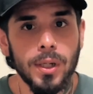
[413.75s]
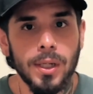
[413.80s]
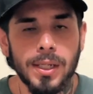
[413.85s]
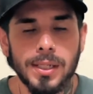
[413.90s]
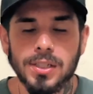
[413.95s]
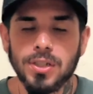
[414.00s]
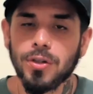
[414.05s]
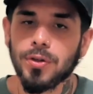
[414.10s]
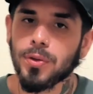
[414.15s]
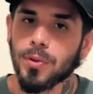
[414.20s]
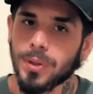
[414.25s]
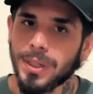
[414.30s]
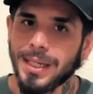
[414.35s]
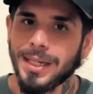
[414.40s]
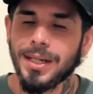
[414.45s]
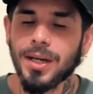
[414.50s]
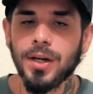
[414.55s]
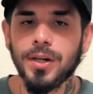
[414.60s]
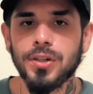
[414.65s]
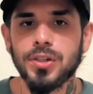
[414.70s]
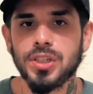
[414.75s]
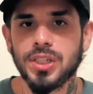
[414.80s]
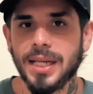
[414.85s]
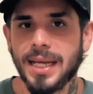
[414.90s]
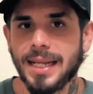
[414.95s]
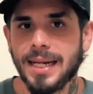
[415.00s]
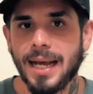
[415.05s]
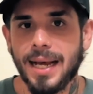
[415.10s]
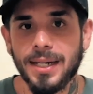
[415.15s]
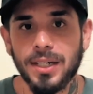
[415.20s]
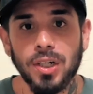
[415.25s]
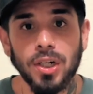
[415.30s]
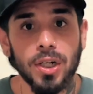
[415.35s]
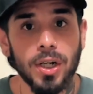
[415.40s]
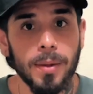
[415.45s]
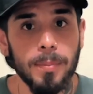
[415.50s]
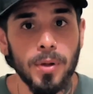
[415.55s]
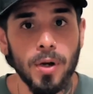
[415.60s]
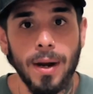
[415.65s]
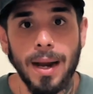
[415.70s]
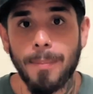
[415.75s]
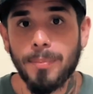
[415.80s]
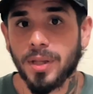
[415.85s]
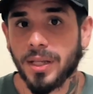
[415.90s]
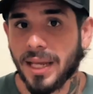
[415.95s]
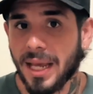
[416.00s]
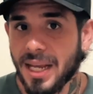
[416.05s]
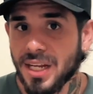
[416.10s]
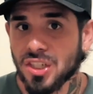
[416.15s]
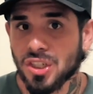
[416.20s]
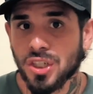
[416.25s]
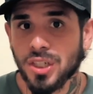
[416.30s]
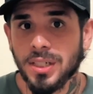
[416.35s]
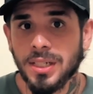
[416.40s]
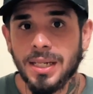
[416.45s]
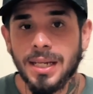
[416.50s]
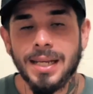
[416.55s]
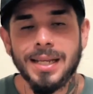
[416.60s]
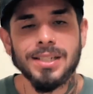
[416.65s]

So you'll need to understand how to hook up your application